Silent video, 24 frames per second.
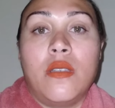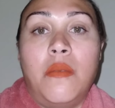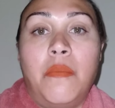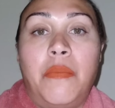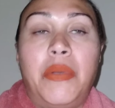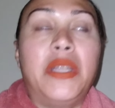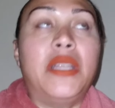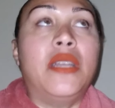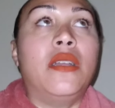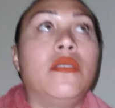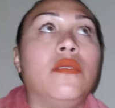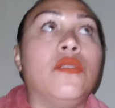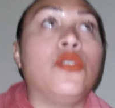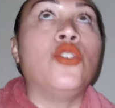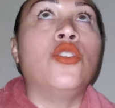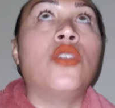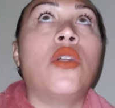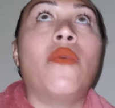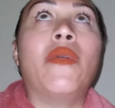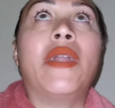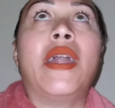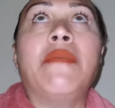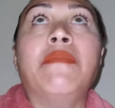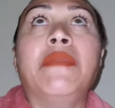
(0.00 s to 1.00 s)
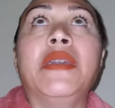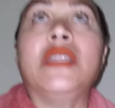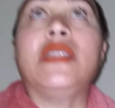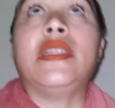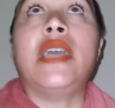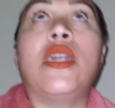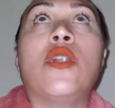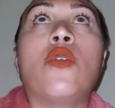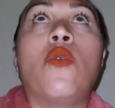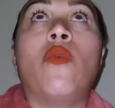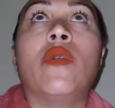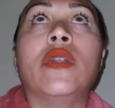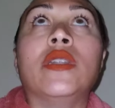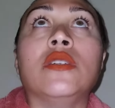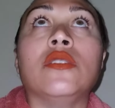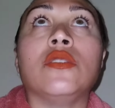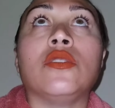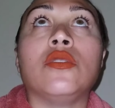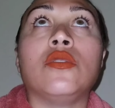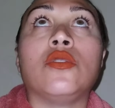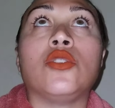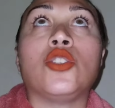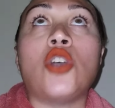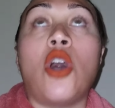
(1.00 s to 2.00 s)
But you know what I mean? They don't want to
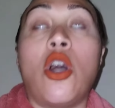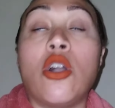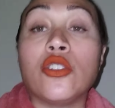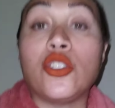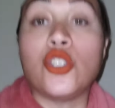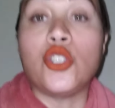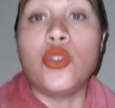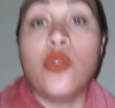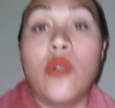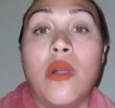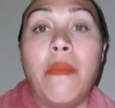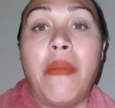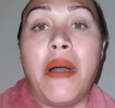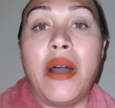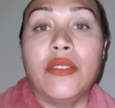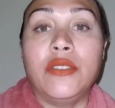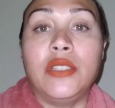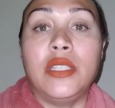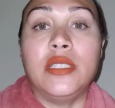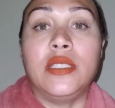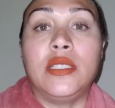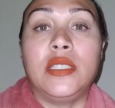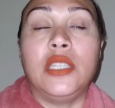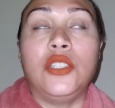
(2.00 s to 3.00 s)
talk to you about this.